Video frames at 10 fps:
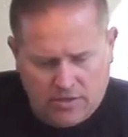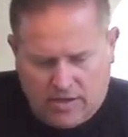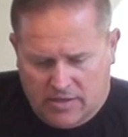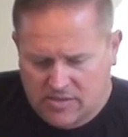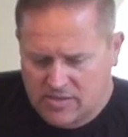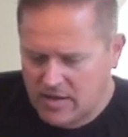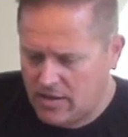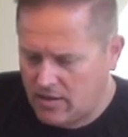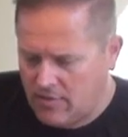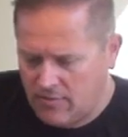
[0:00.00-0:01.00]
You got a set
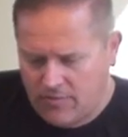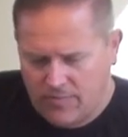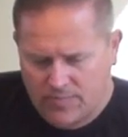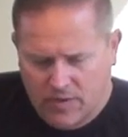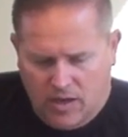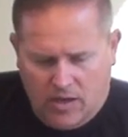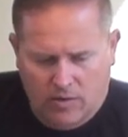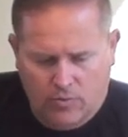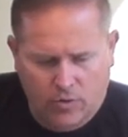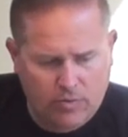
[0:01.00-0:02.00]
of
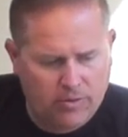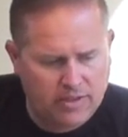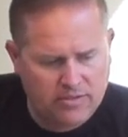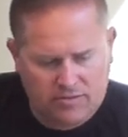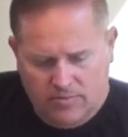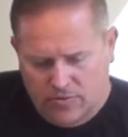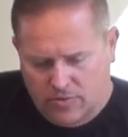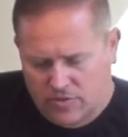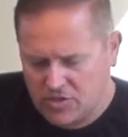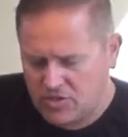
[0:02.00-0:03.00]
rotor blades,
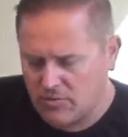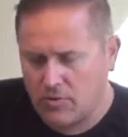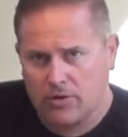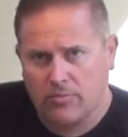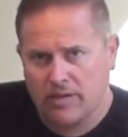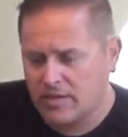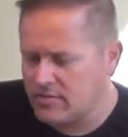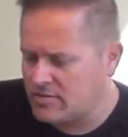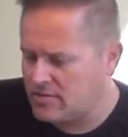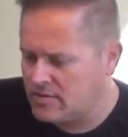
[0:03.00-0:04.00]
3G rotor
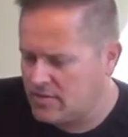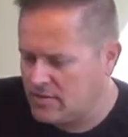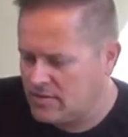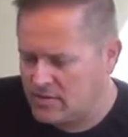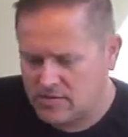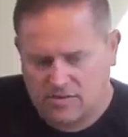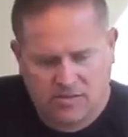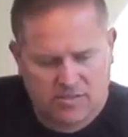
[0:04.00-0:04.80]
blades. So they're